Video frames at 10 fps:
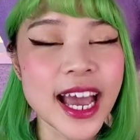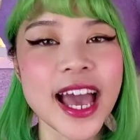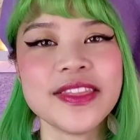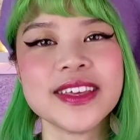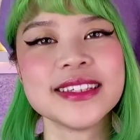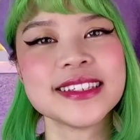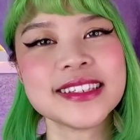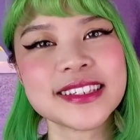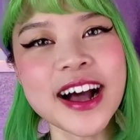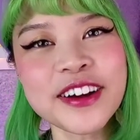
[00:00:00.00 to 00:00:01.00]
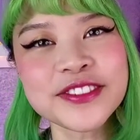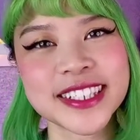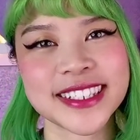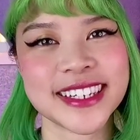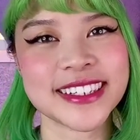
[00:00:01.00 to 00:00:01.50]
And then soft
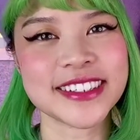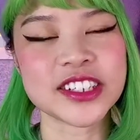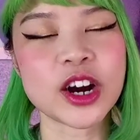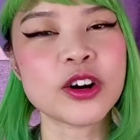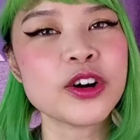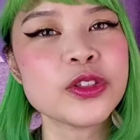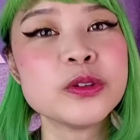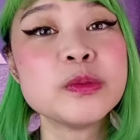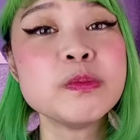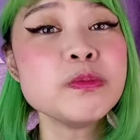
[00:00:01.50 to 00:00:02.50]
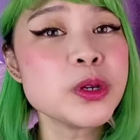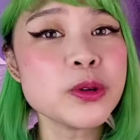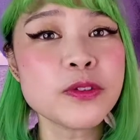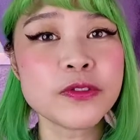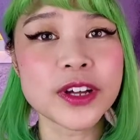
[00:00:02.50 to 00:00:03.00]
skills are all those
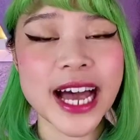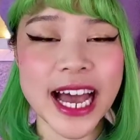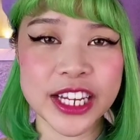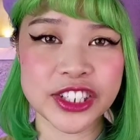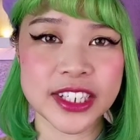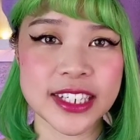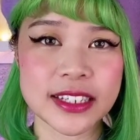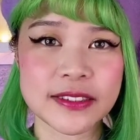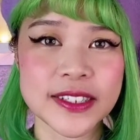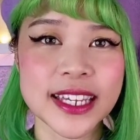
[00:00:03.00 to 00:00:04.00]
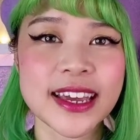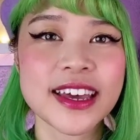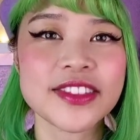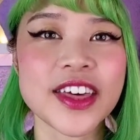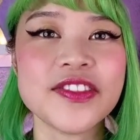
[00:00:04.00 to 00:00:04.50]
beautiful adjectives
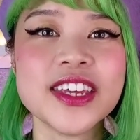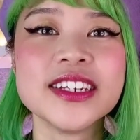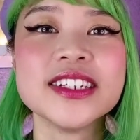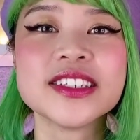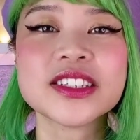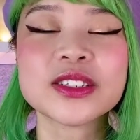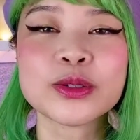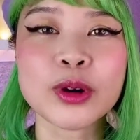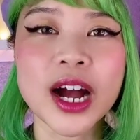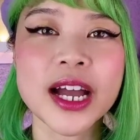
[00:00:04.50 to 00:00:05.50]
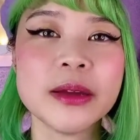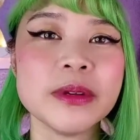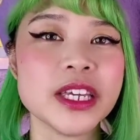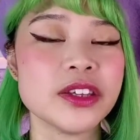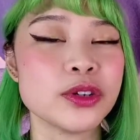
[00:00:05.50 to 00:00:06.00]
that then describe
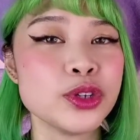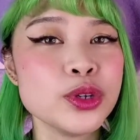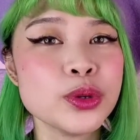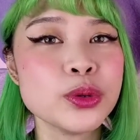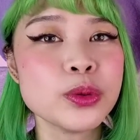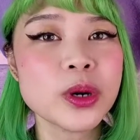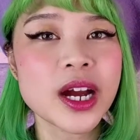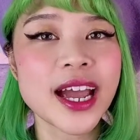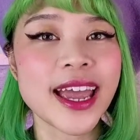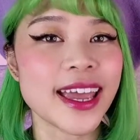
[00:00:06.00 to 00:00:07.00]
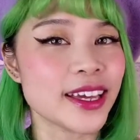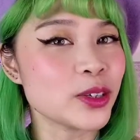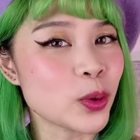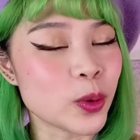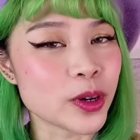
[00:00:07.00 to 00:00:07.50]
either you and
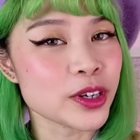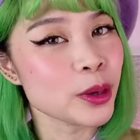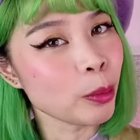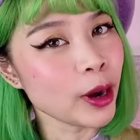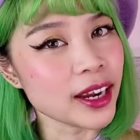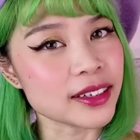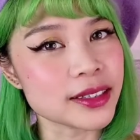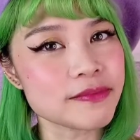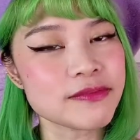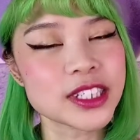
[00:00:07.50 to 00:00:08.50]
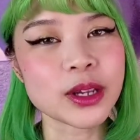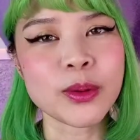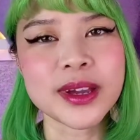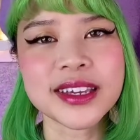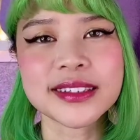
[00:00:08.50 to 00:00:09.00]
or your brand. So
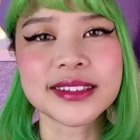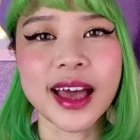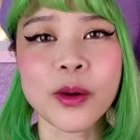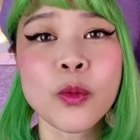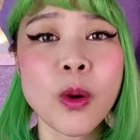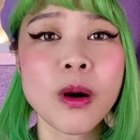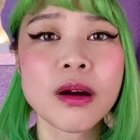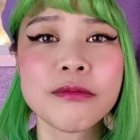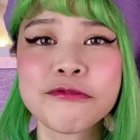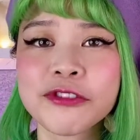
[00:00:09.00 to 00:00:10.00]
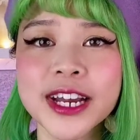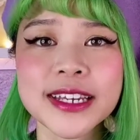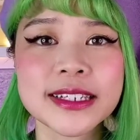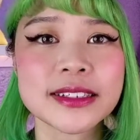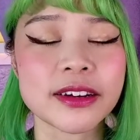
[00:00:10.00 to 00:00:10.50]
is that warm,
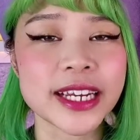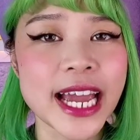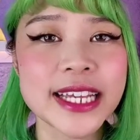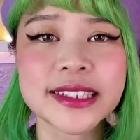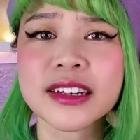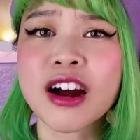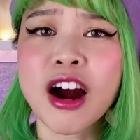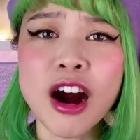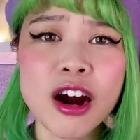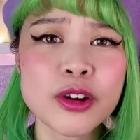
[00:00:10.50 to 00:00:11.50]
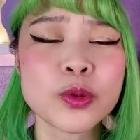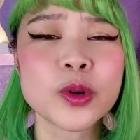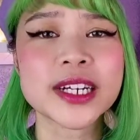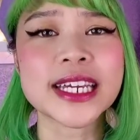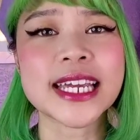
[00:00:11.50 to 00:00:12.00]
funny, sarcastic,
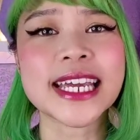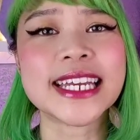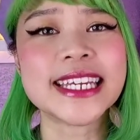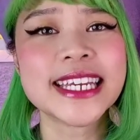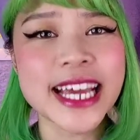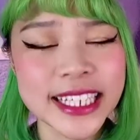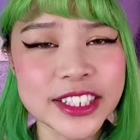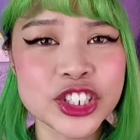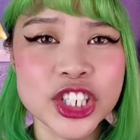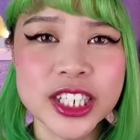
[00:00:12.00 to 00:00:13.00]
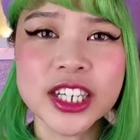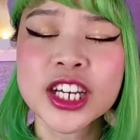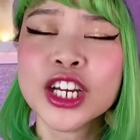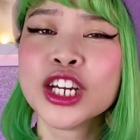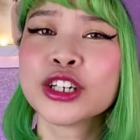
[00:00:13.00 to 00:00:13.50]
hardworking, intelligent,
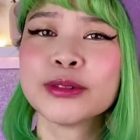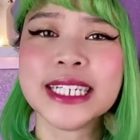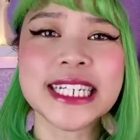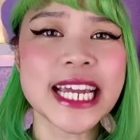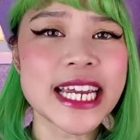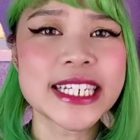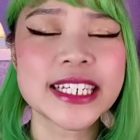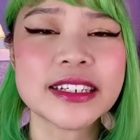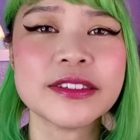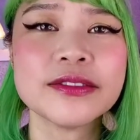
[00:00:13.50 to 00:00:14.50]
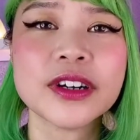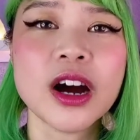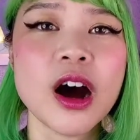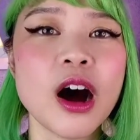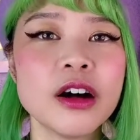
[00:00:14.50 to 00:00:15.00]
creative,
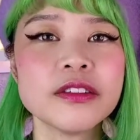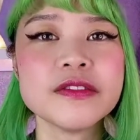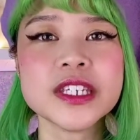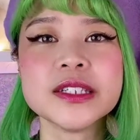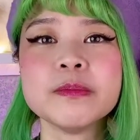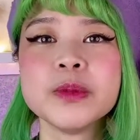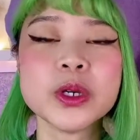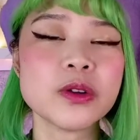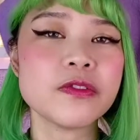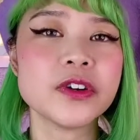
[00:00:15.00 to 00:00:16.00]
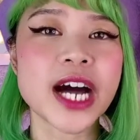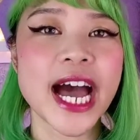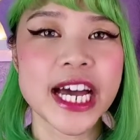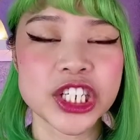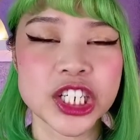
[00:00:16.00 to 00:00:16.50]
all of these beautiful
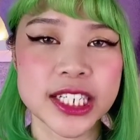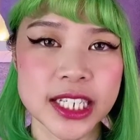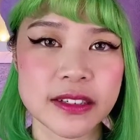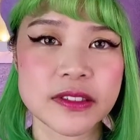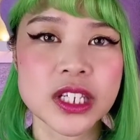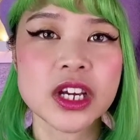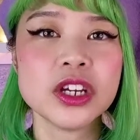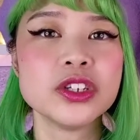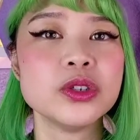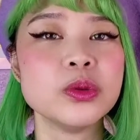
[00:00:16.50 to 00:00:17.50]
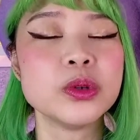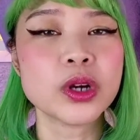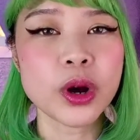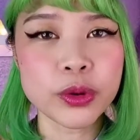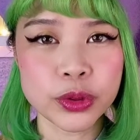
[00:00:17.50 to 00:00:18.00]
adjectives to
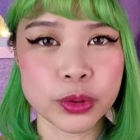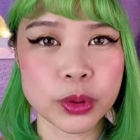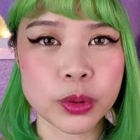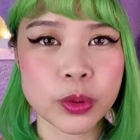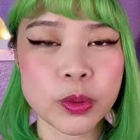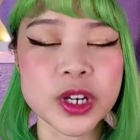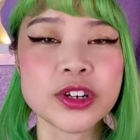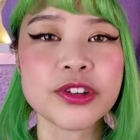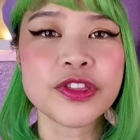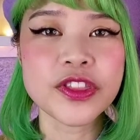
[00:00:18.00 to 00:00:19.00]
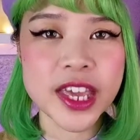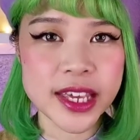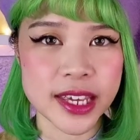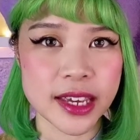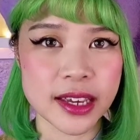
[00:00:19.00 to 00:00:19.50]
go through when you're
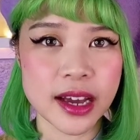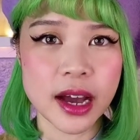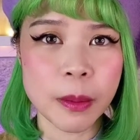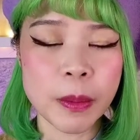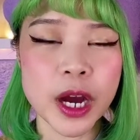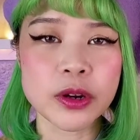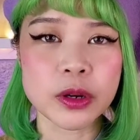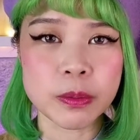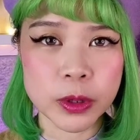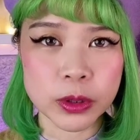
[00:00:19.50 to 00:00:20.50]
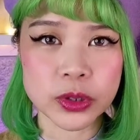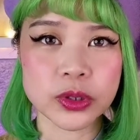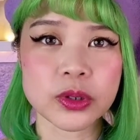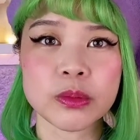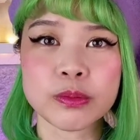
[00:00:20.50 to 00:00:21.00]
thinking about your
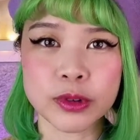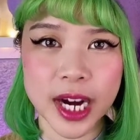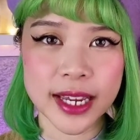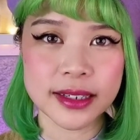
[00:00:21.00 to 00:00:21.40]
personal brand.